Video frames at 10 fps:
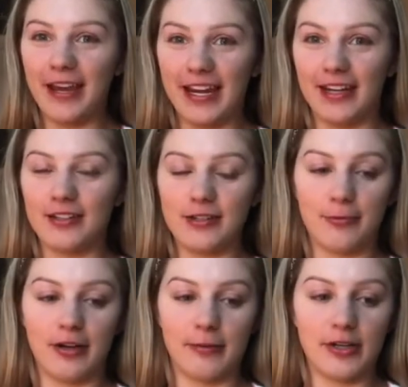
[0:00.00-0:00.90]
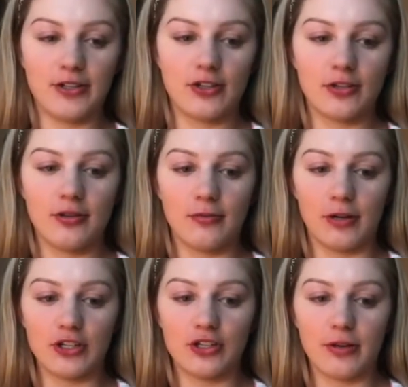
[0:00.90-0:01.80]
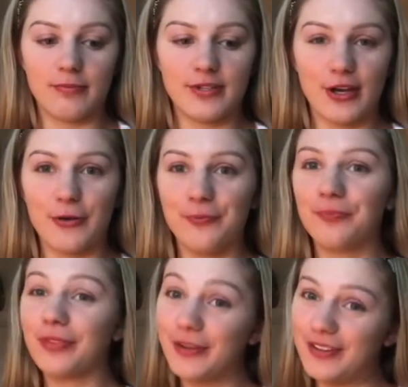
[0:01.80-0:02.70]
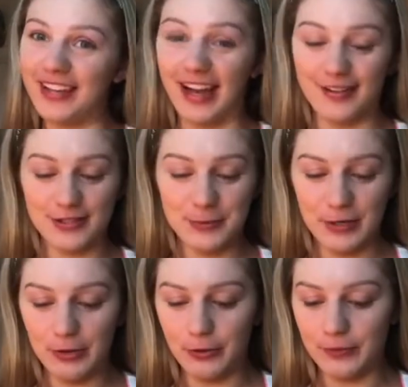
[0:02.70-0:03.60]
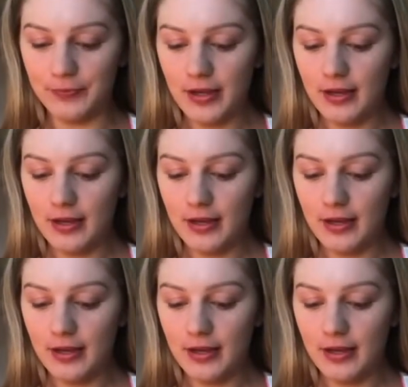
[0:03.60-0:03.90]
paid to pretty much watch them, so yeah, it's pretty cool.